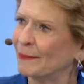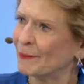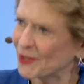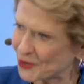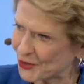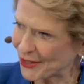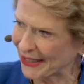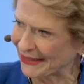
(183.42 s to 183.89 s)

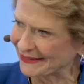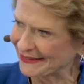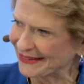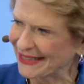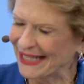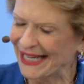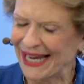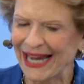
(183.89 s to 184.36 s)
Michigan.
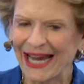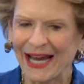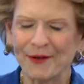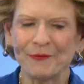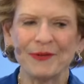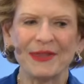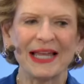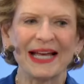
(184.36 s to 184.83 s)

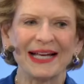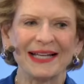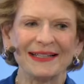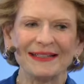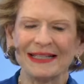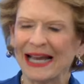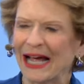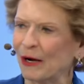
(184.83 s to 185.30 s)
And
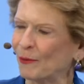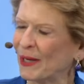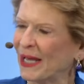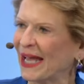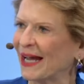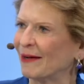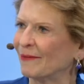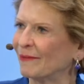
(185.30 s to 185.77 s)
then now we
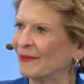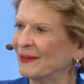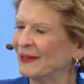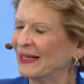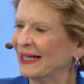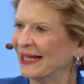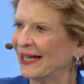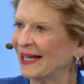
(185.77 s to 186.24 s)
have
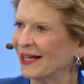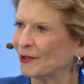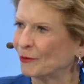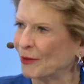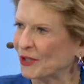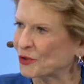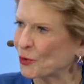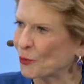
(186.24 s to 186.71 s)

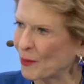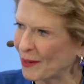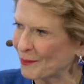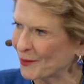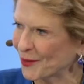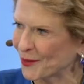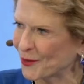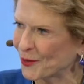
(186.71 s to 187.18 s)
Gretchen
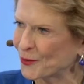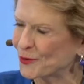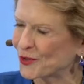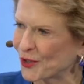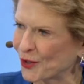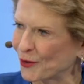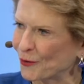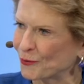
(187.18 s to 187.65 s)
Whitmer, who's
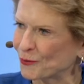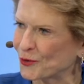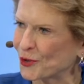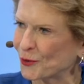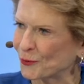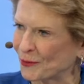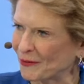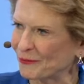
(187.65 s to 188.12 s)
so
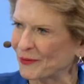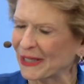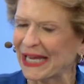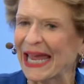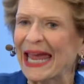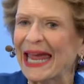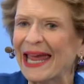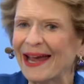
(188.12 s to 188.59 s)
terrific,
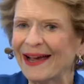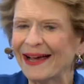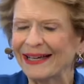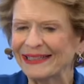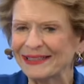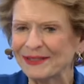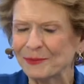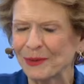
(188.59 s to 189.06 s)

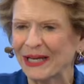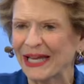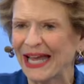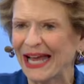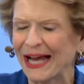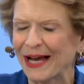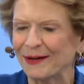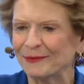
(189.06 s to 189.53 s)
and we
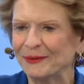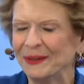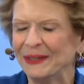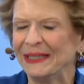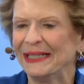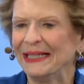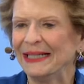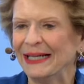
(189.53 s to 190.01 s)
have
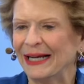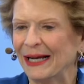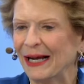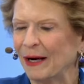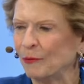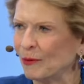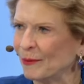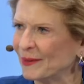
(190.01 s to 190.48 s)

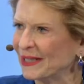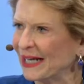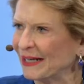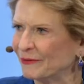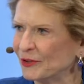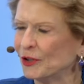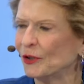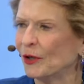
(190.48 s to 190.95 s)
a woman
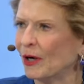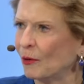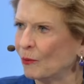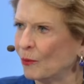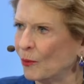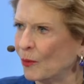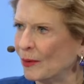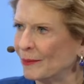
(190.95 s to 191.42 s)
governor, a
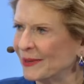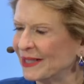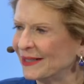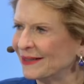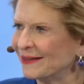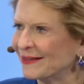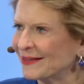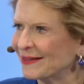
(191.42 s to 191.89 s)

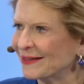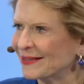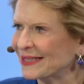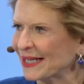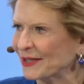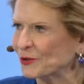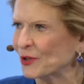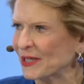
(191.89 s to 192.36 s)
woman
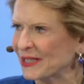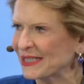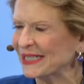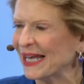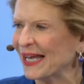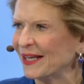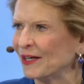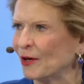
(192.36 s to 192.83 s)
secretary of
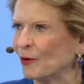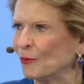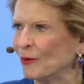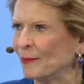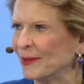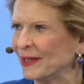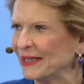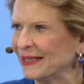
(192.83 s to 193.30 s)
state, a
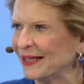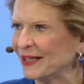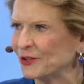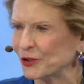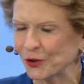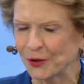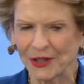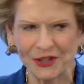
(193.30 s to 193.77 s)
woman
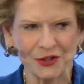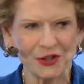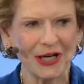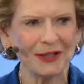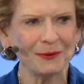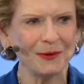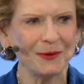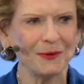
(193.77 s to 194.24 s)
attorney
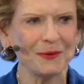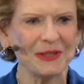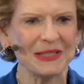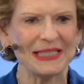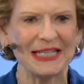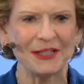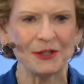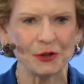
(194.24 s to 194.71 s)
general,
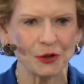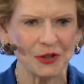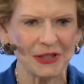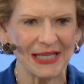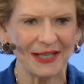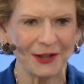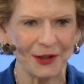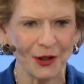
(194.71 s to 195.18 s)
senior
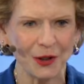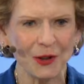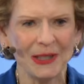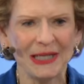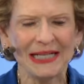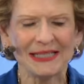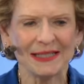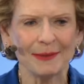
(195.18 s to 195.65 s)
senator.
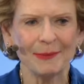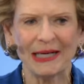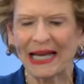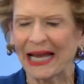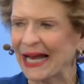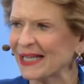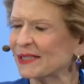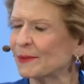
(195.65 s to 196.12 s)

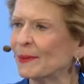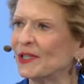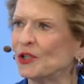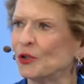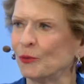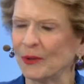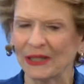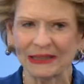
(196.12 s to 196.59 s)
Somebody asked me,
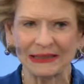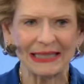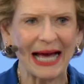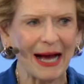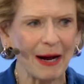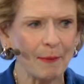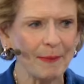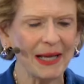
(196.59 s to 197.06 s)
do we
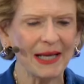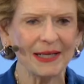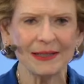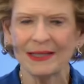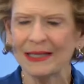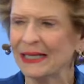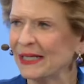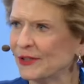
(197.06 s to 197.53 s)
allow
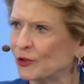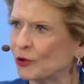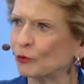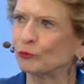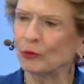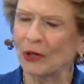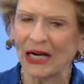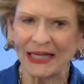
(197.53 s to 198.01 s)
men to
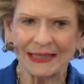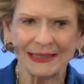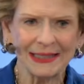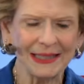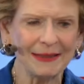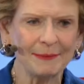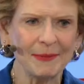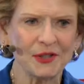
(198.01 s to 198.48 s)
run
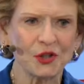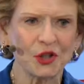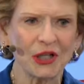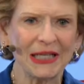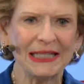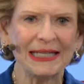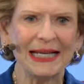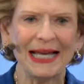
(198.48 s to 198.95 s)
in
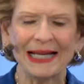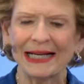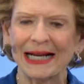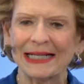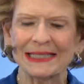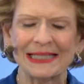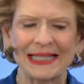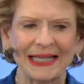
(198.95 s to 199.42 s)
Michigan? And
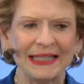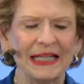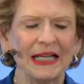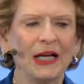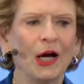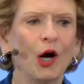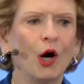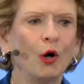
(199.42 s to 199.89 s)
I said,
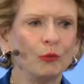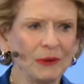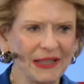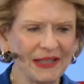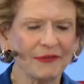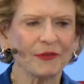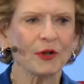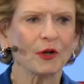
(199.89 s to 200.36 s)
only if